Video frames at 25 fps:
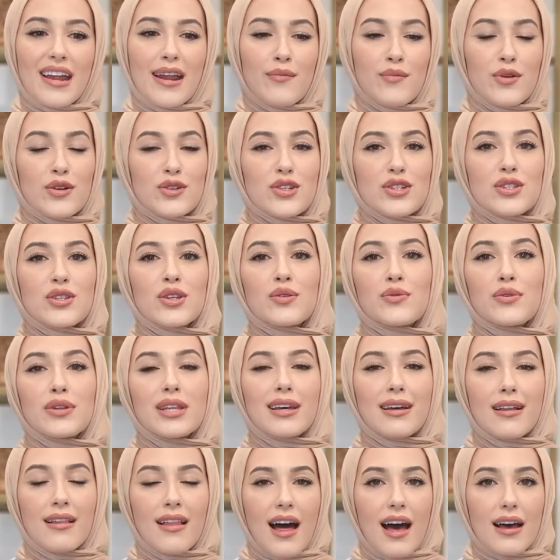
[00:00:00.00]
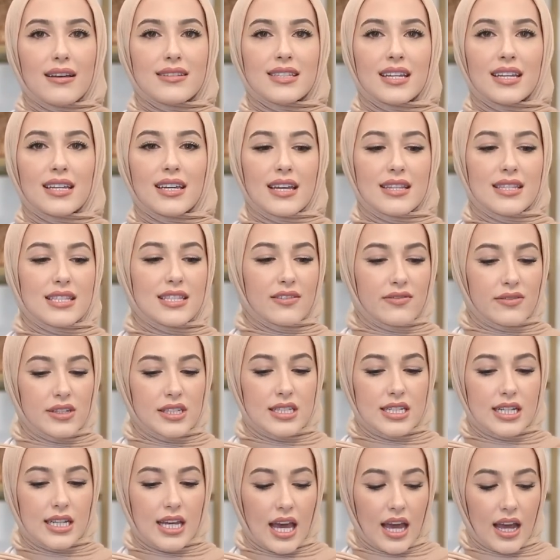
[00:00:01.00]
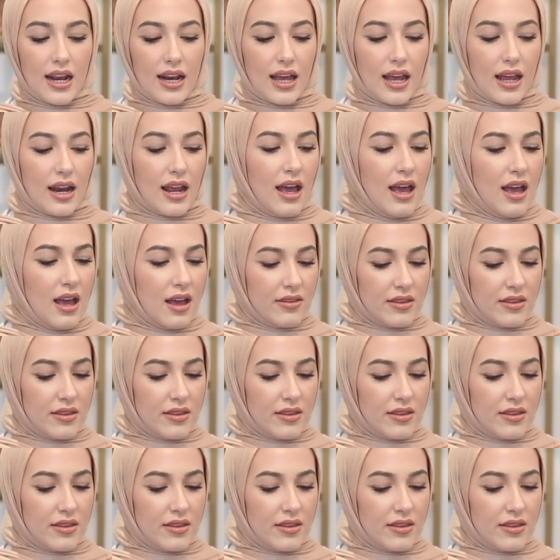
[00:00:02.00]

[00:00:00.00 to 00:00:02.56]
and will just look really classic and sophisticated.